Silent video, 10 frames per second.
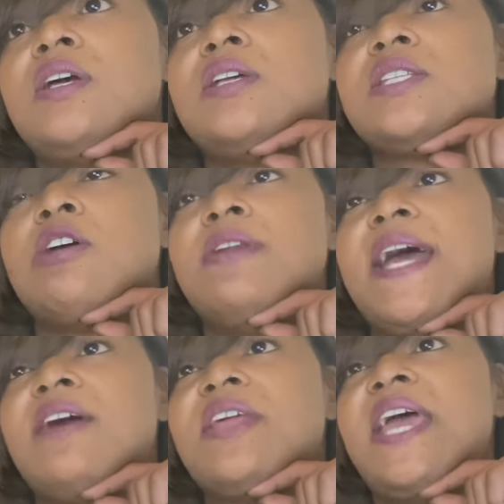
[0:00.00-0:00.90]
So
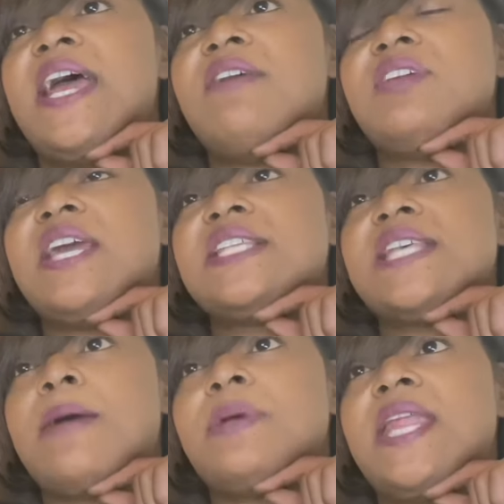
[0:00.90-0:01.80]
now they have the
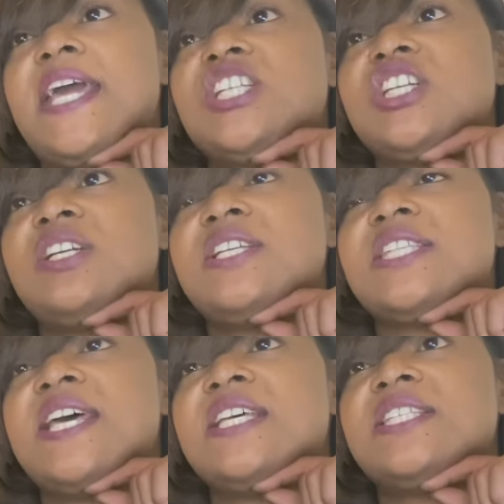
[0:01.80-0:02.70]
examination. It
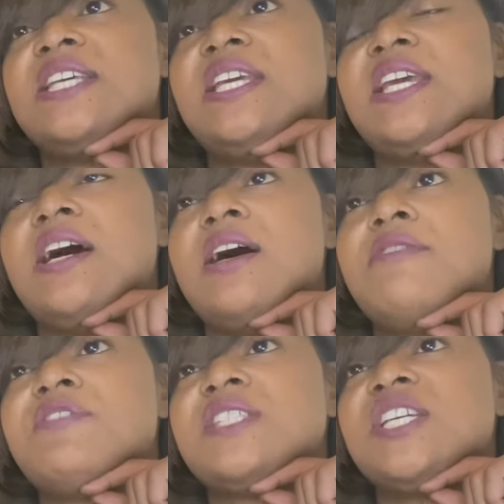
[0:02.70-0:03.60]
says the
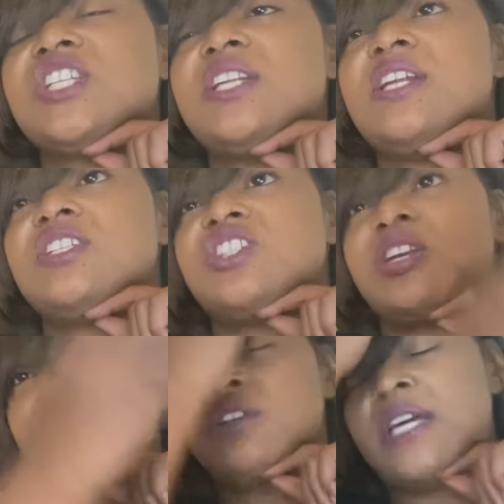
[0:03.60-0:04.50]
physician did a
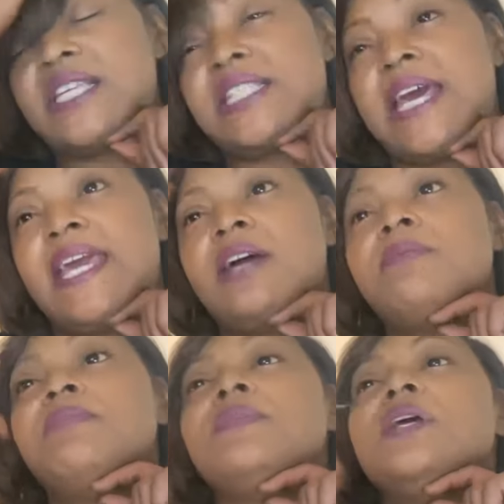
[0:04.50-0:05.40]
general
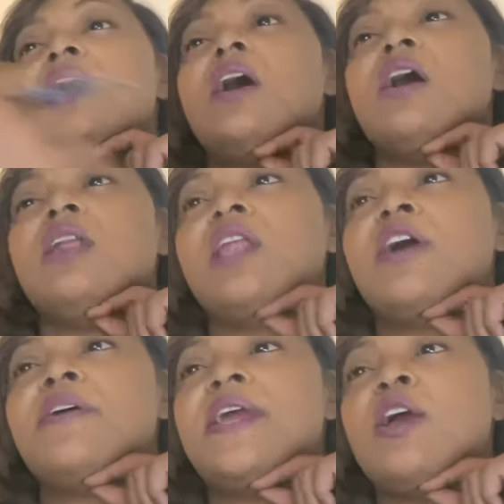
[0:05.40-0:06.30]
exam,
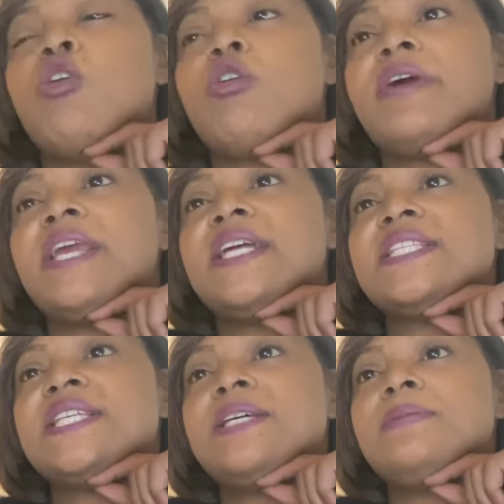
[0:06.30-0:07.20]
alert and
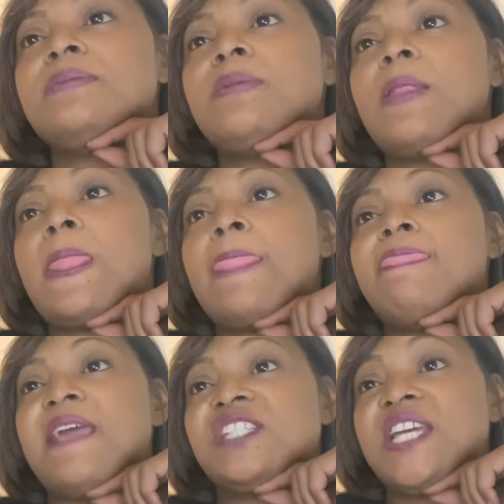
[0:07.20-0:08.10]
oriented.
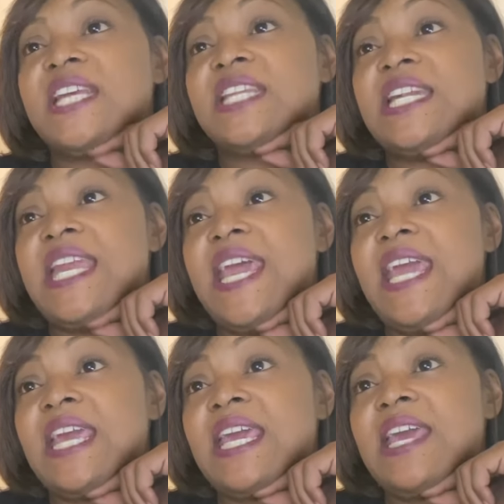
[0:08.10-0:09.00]
They check the
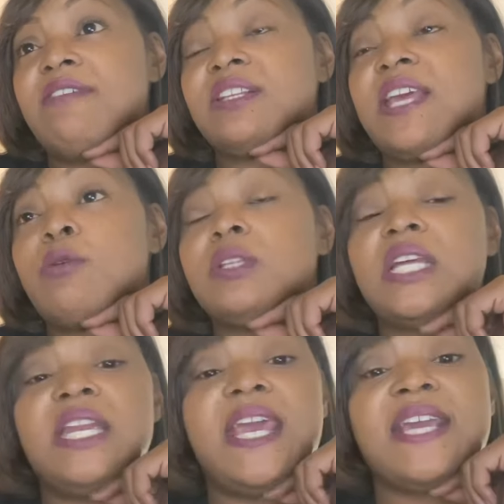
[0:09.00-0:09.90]
neck. Everything with
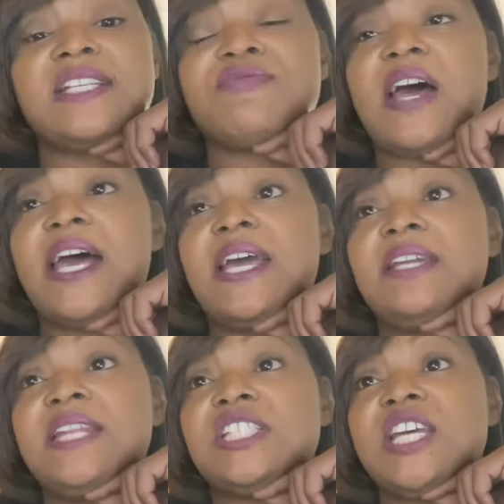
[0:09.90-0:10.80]
the neck is
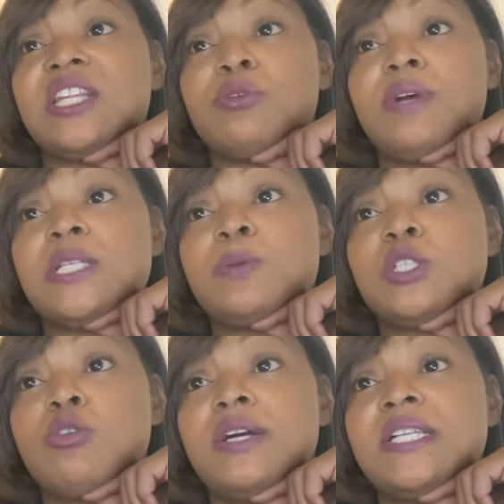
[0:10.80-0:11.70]
fine. They check the
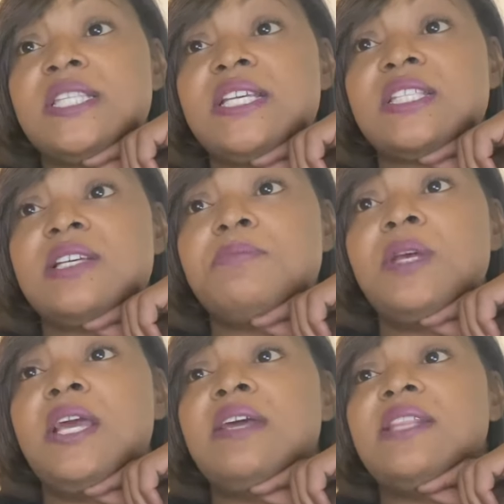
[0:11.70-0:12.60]
respiratory
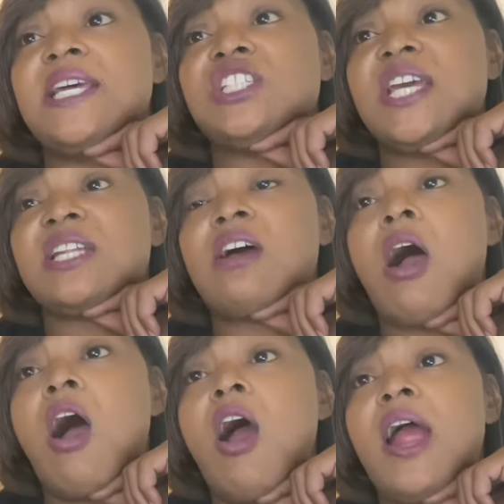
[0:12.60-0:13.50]
system. They check the
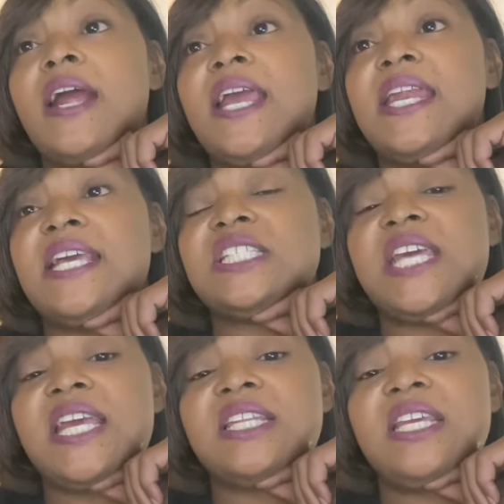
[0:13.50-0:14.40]
heart, and they
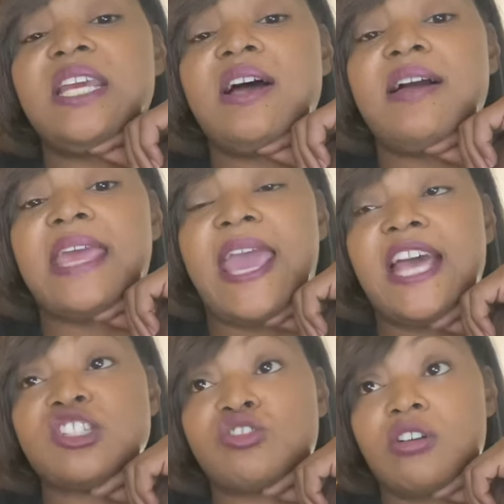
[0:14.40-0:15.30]
check the
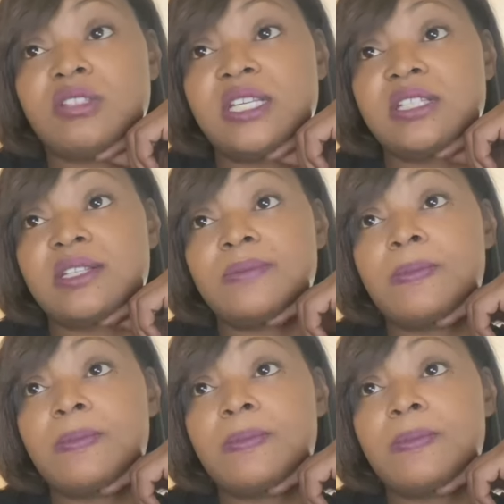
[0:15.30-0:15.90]
gastro system.